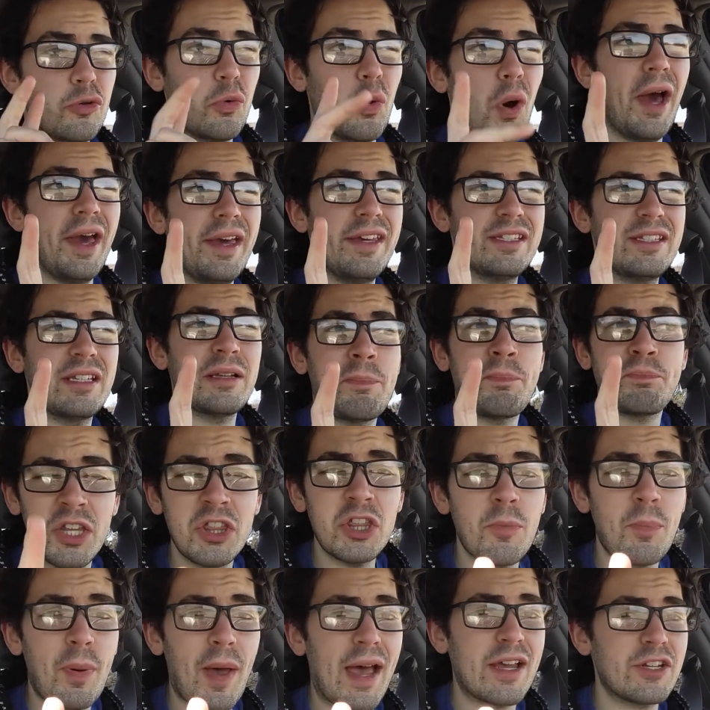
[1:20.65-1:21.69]
twice in
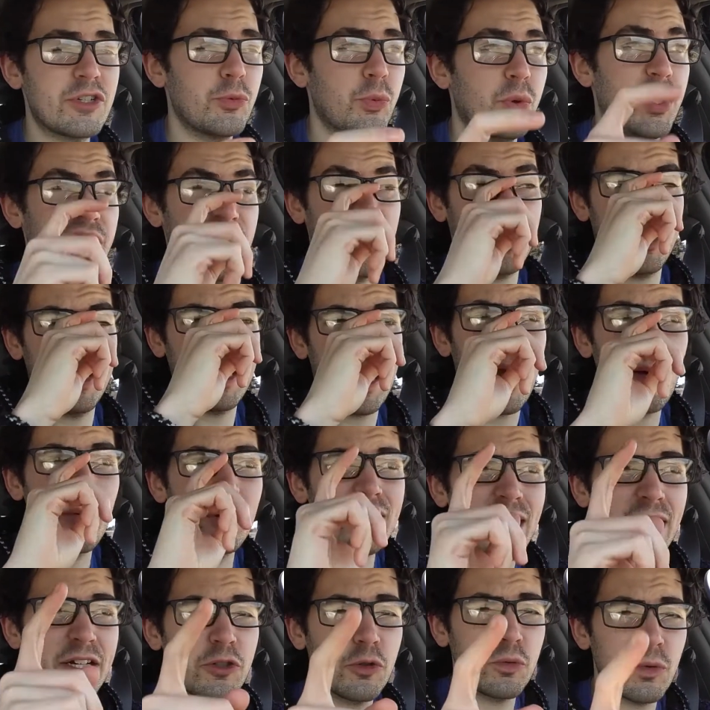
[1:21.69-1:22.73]
the past week that I
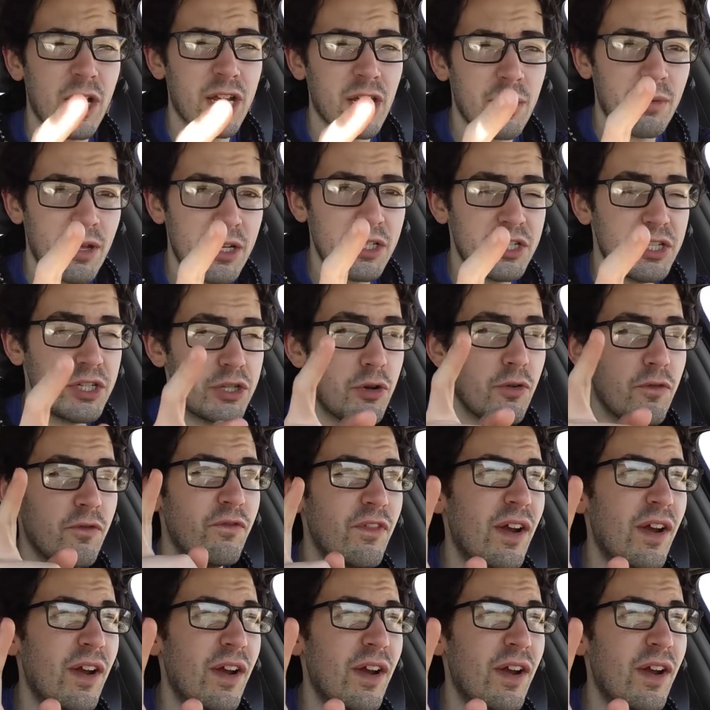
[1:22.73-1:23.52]
would like to recommend to you